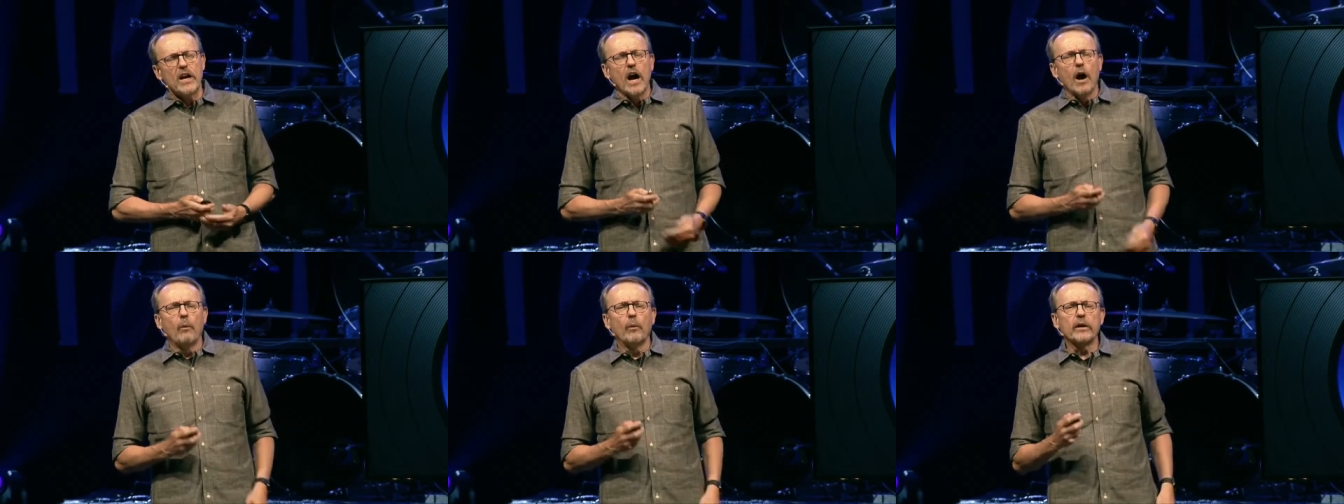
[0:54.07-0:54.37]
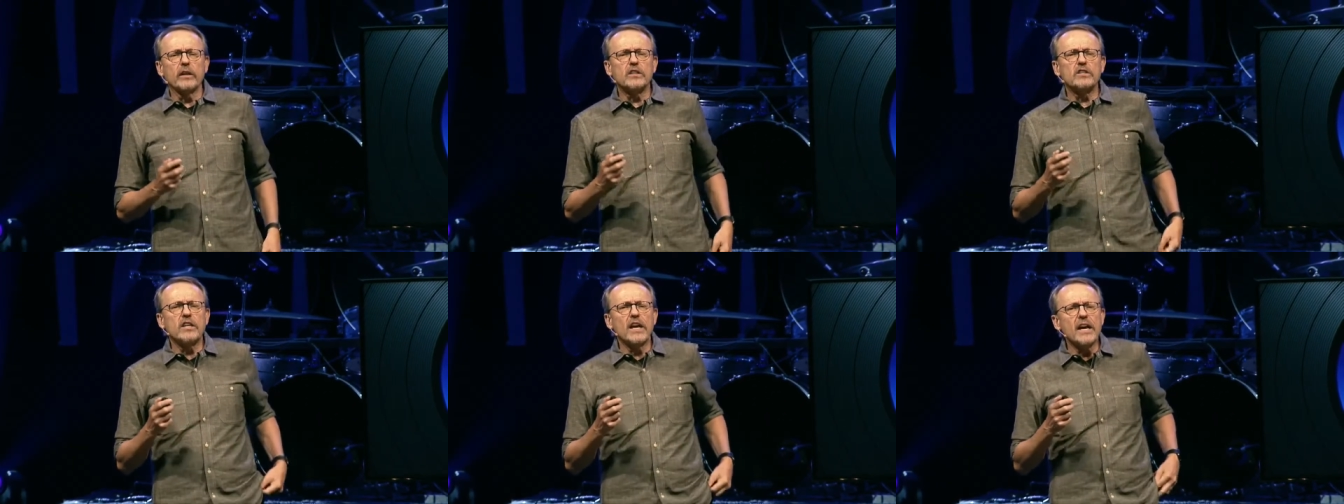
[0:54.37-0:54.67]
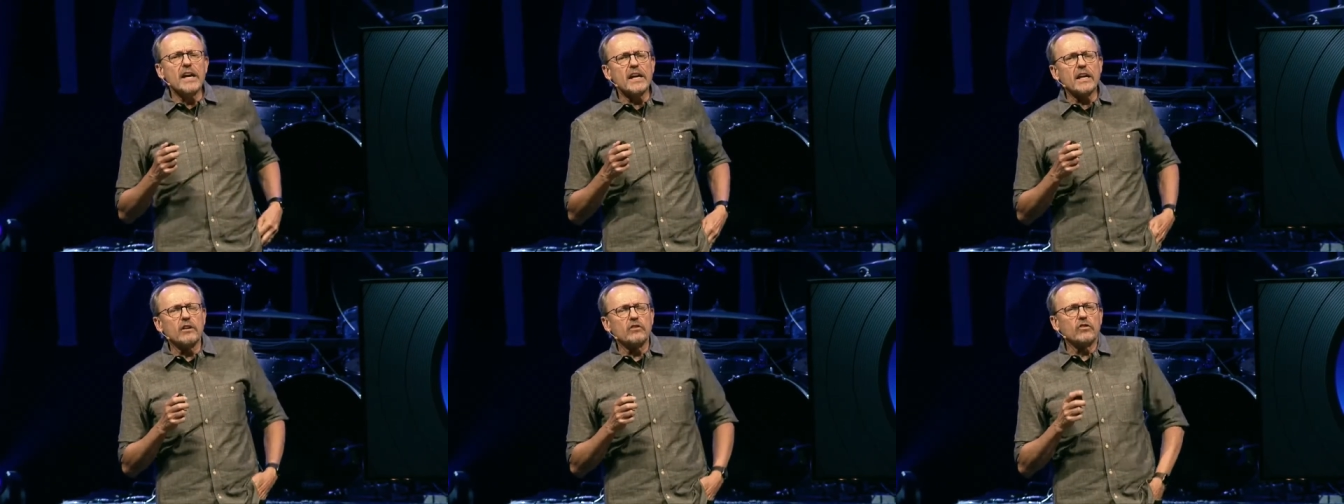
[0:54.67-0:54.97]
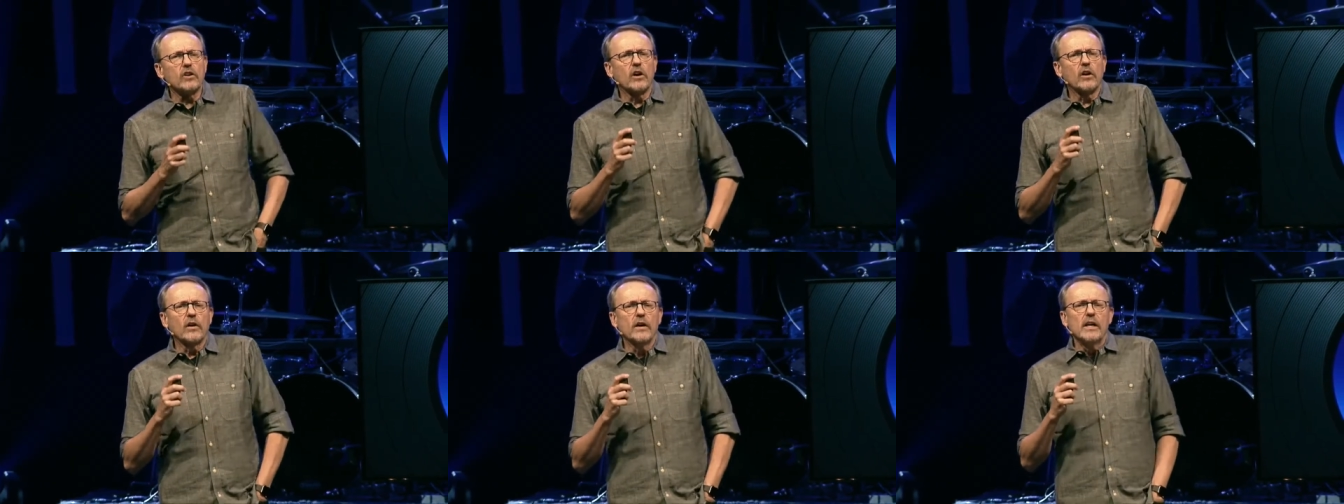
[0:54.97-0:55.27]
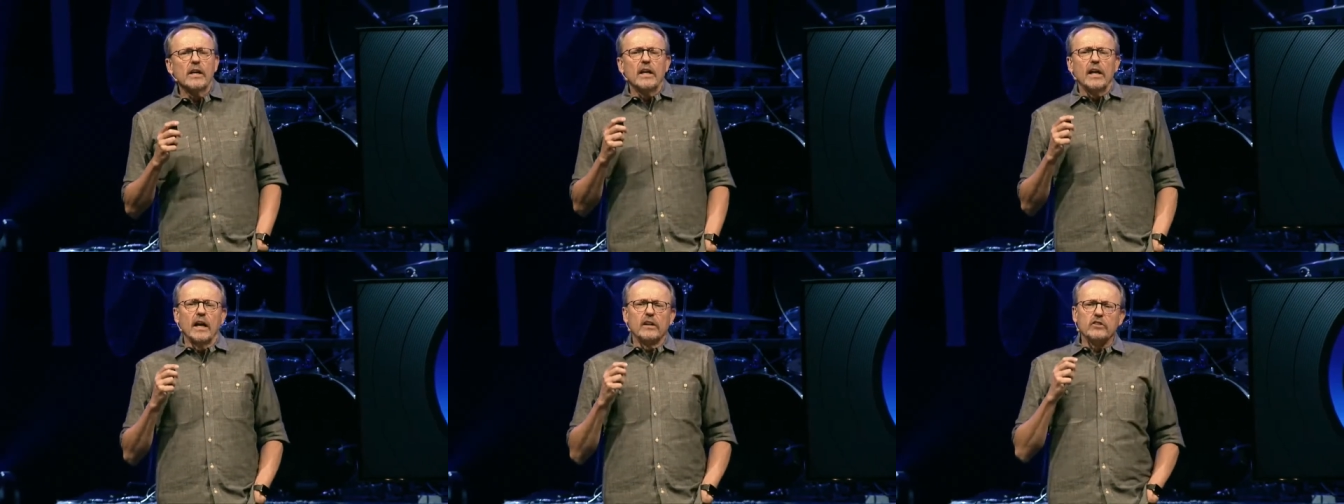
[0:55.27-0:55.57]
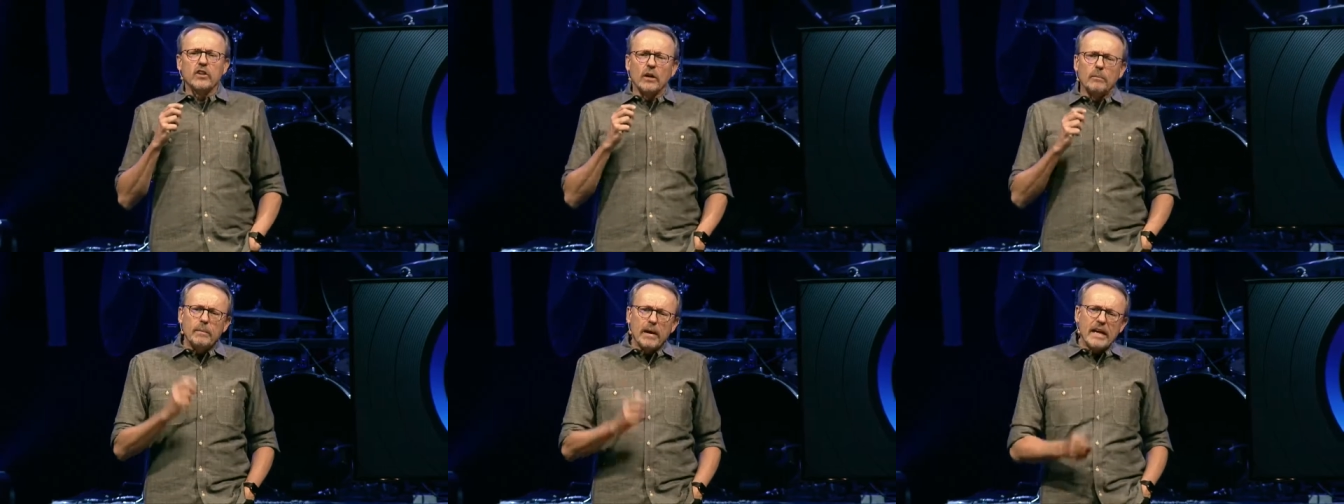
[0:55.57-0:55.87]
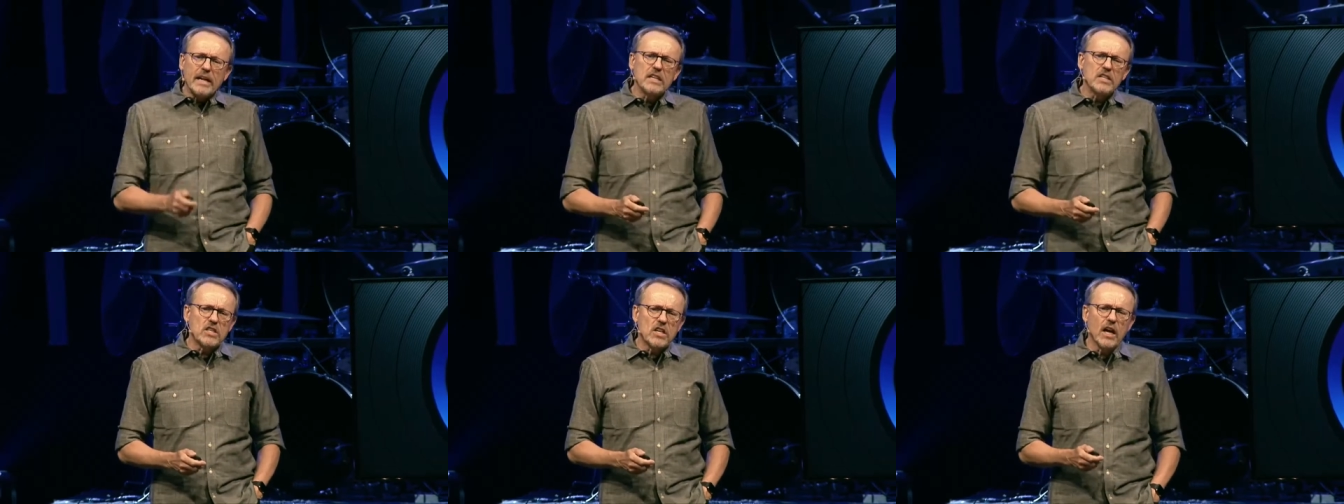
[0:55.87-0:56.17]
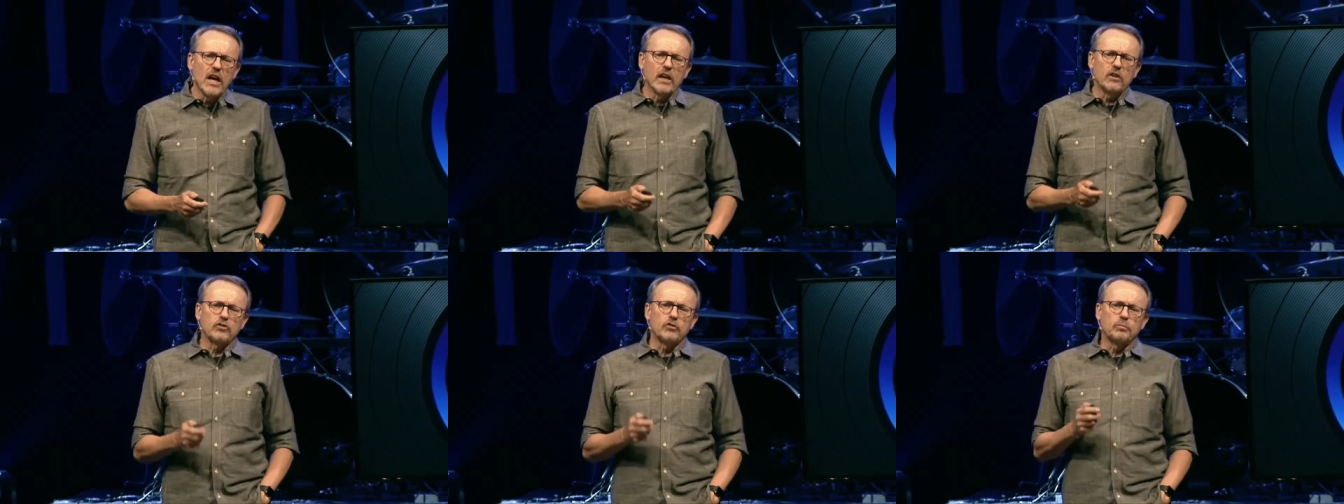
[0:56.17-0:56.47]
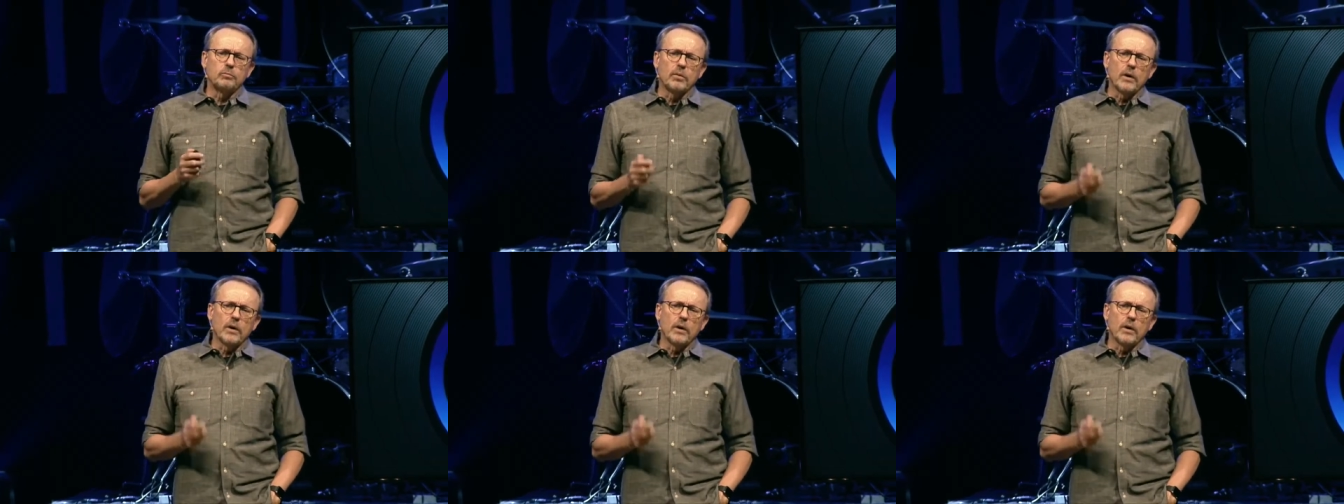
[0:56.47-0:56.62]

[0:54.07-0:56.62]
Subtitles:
I want to take as our main text,